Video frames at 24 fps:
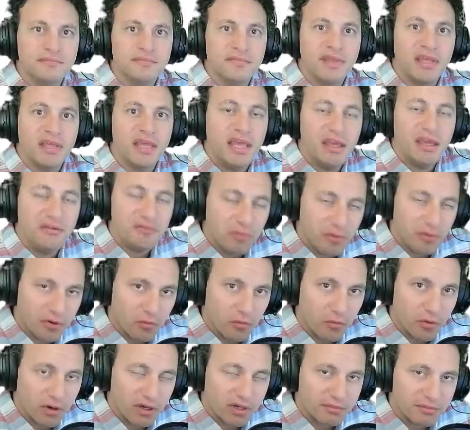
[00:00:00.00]
Hey everyone,
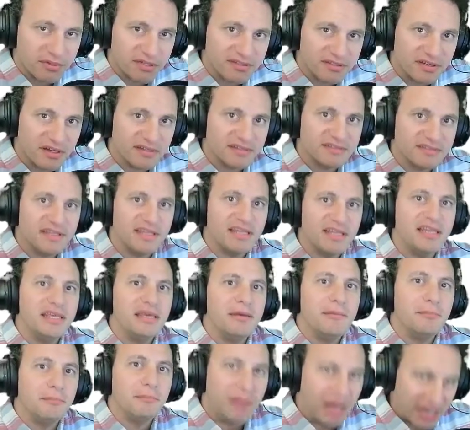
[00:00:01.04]
and welcome to Talk
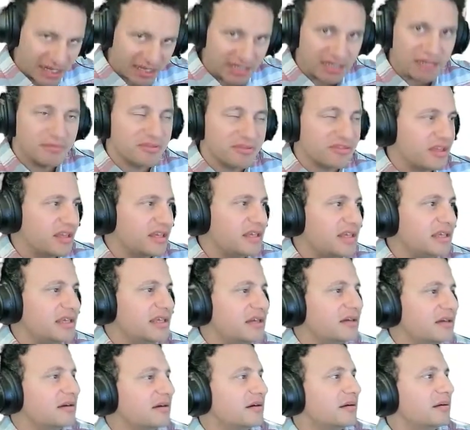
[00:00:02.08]
Daily. My name is
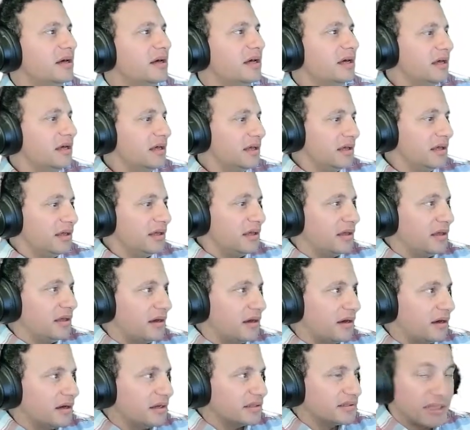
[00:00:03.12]
Eddie. Uh,
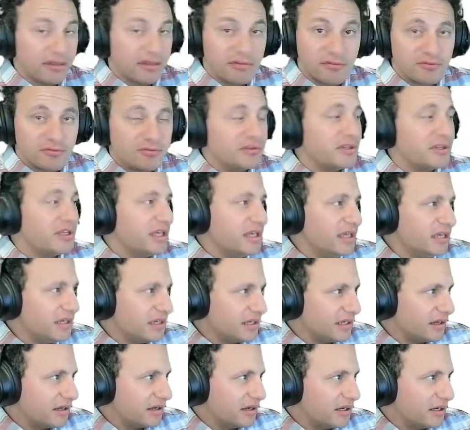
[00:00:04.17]
uh, thanks for tuning
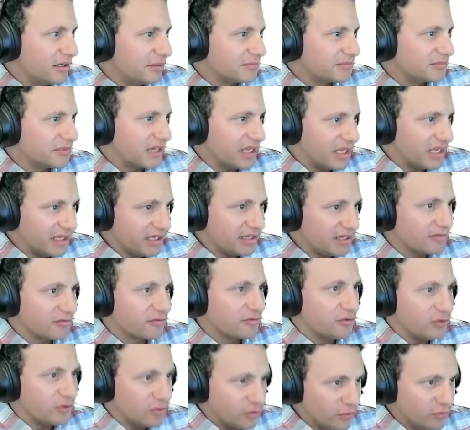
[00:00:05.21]
in. Um, today's
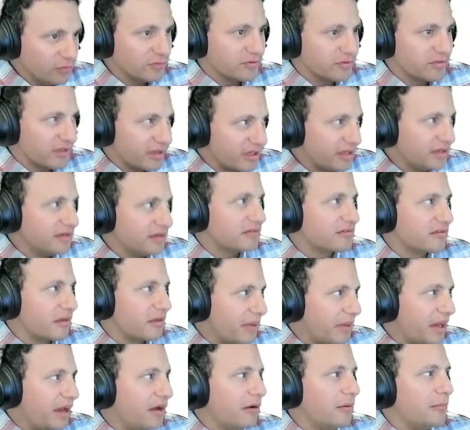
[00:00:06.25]
news is
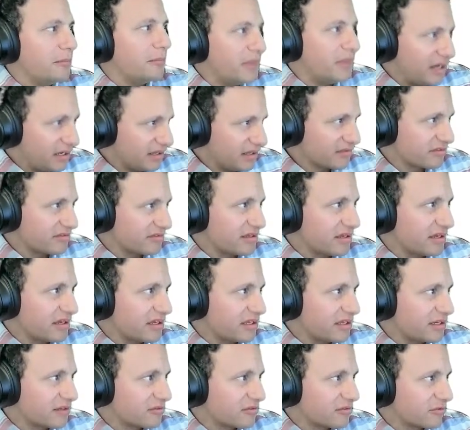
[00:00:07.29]
about Mazda,
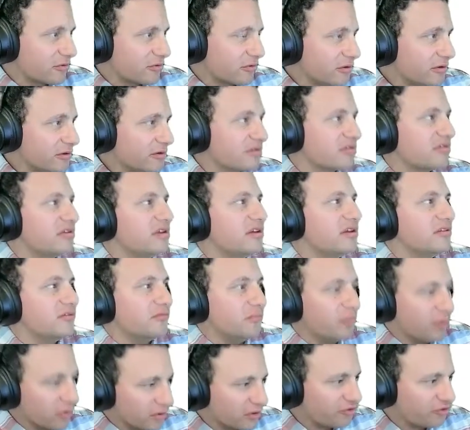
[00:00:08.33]
and it's courtesy of
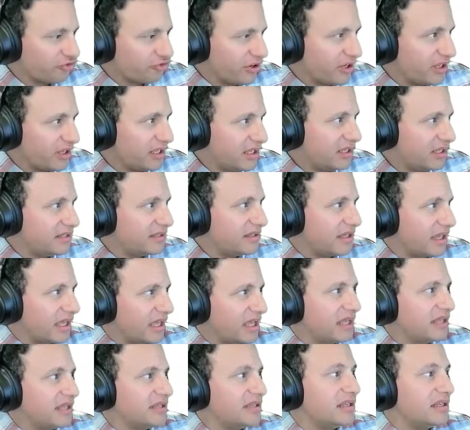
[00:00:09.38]
Motor Trend
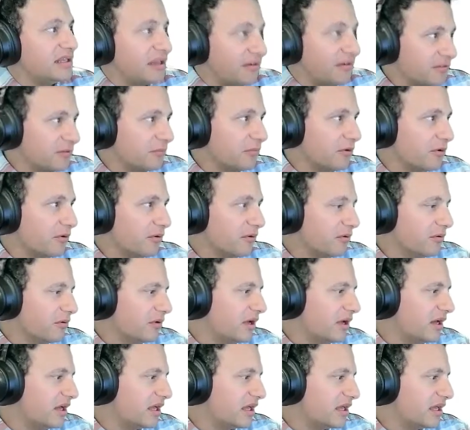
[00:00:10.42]
and The Inevitable.
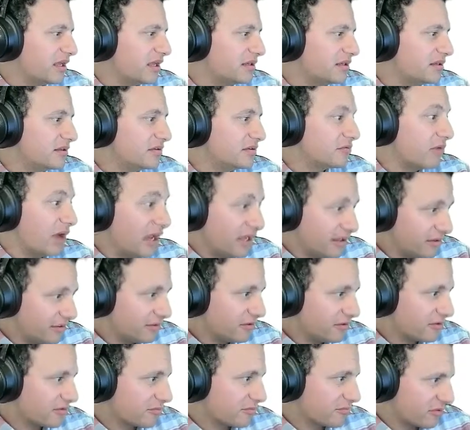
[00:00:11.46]
And the writer
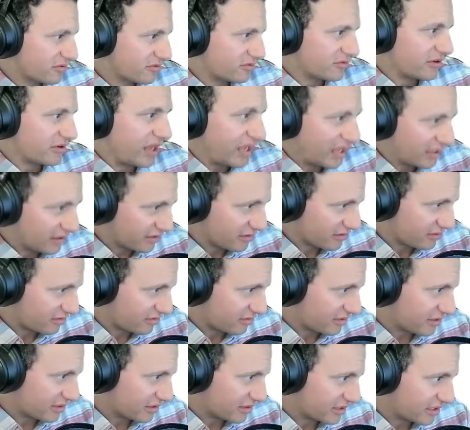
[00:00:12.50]
is Mr. Alex
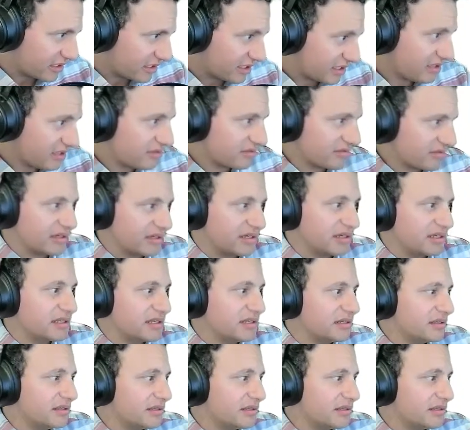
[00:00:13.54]
Kierstein.